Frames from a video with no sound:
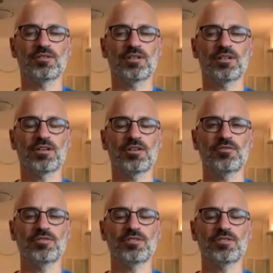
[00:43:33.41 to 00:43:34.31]
a
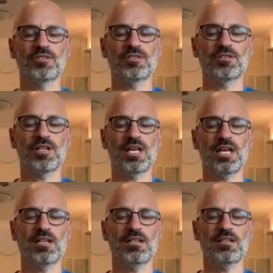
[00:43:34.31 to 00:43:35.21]
close, an
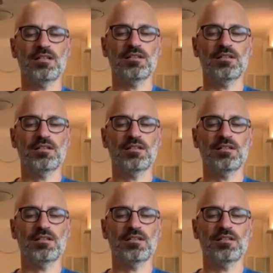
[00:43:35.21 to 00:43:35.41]
end.